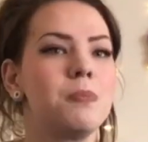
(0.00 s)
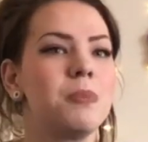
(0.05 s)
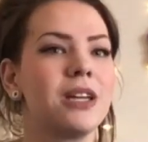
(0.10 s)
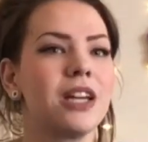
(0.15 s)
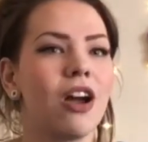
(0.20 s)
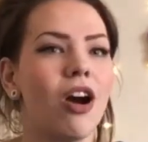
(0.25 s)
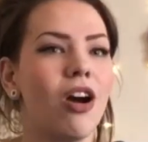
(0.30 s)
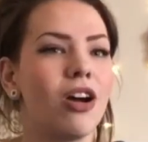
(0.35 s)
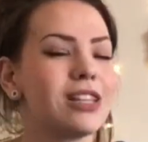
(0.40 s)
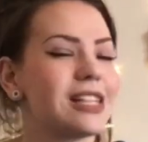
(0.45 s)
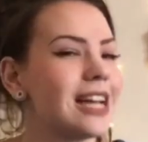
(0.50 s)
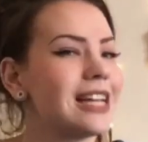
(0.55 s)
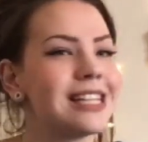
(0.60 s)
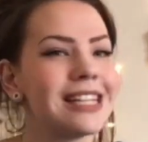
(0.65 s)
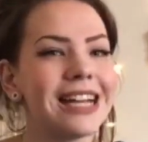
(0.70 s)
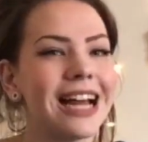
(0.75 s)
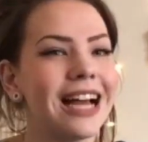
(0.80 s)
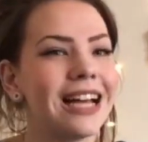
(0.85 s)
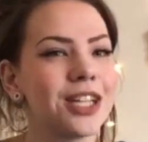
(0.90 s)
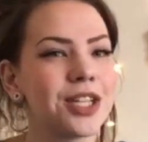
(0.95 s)
because I
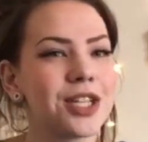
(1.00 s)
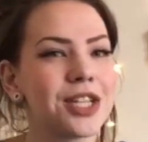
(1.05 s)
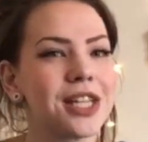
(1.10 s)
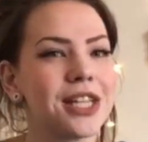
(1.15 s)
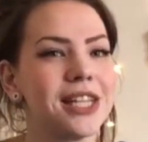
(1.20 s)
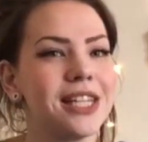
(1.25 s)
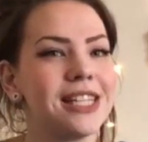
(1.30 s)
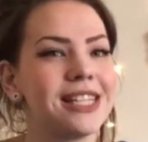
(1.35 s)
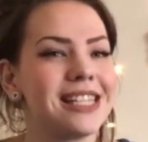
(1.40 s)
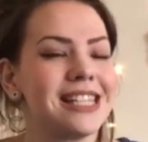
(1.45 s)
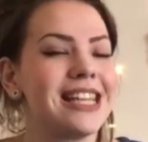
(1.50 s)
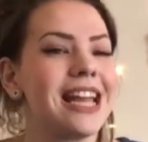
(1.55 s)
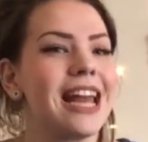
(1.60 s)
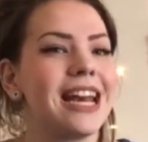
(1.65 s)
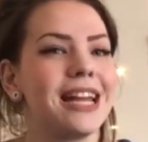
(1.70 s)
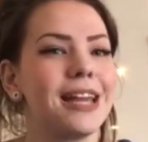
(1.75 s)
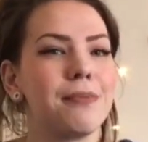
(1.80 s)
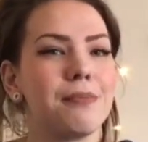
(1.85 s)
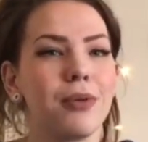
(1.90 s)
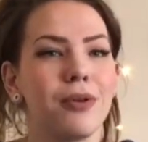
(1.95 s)
didn't actually see
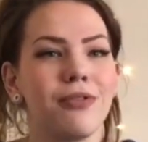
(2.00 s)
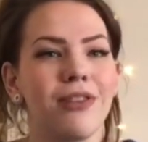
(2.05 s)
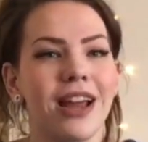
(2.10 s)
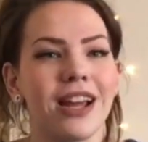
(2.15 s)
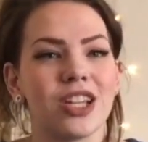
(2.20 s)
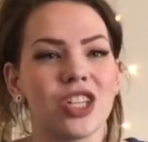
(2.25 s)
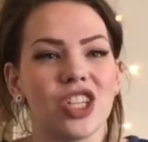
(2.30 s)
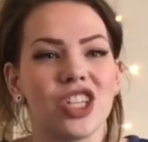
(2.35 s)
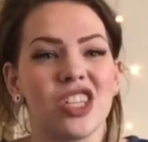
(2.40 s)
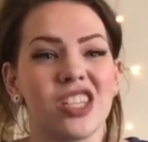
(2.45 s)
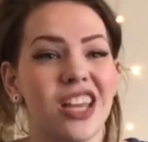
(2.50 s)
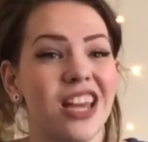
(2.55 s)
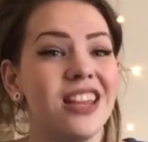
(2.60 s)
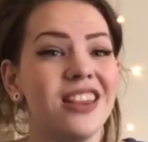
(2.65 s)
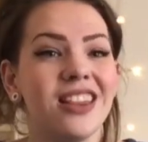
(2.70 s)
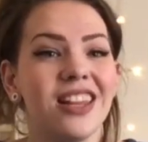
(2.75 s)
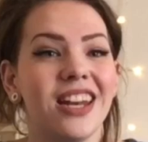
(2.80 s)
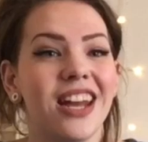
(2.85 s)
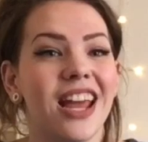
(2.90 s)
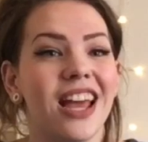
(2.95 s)
any imperfections
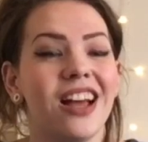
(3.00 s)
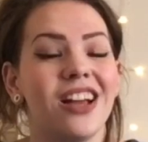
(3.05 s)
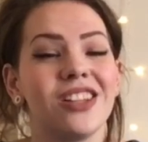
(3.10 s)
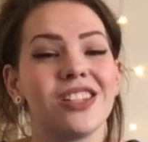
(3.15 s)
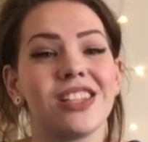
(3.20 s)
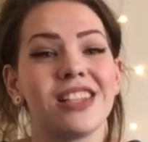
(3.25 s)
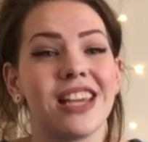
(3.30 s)
in the nails.